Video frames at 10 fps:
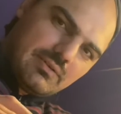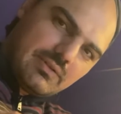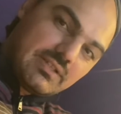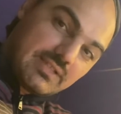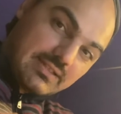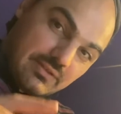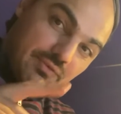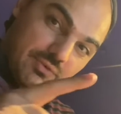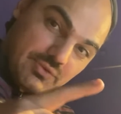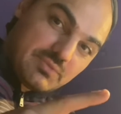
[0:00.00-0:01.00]
Exactly
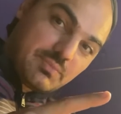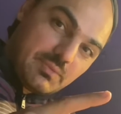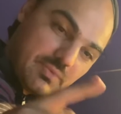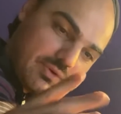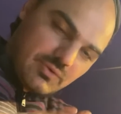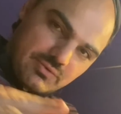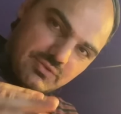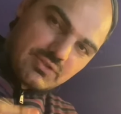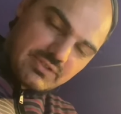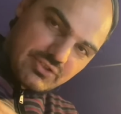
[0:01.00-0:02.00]
for those people who
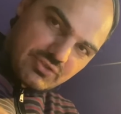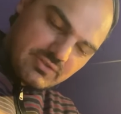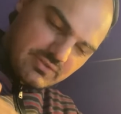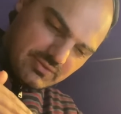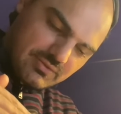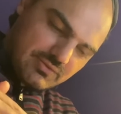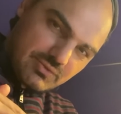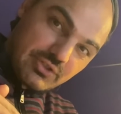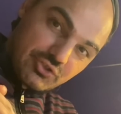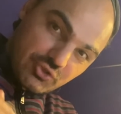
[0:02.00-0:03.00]
do
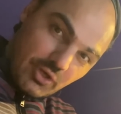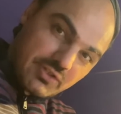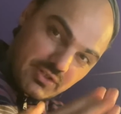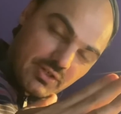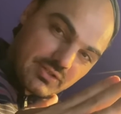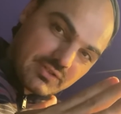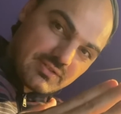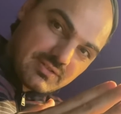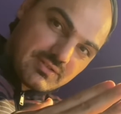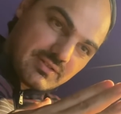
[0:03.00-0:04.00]
the shortcut
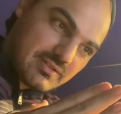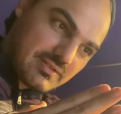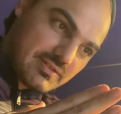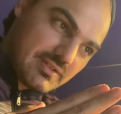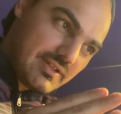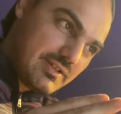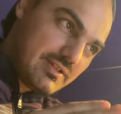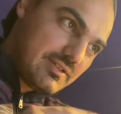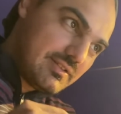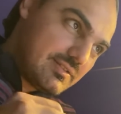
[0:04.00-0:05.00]

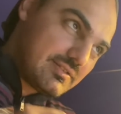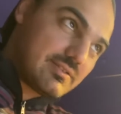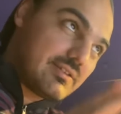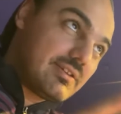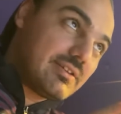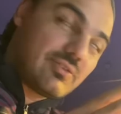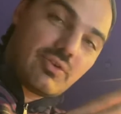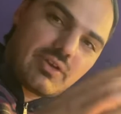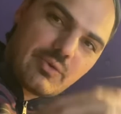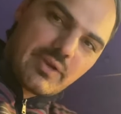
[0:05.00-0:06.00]
and
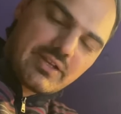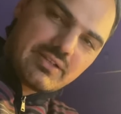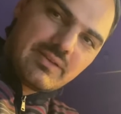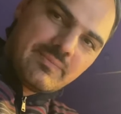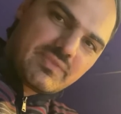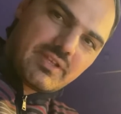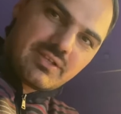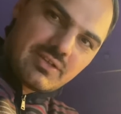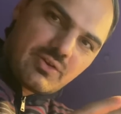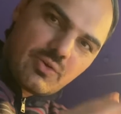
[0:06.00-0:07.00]
are already
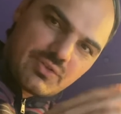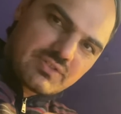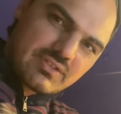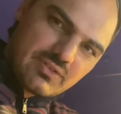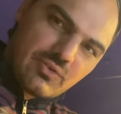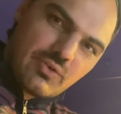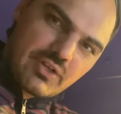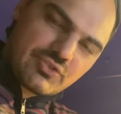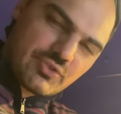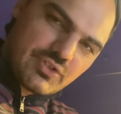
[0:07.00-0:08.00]
taking courses in
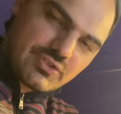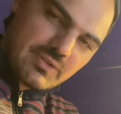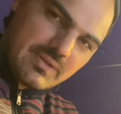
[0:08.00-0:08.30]
orchestration.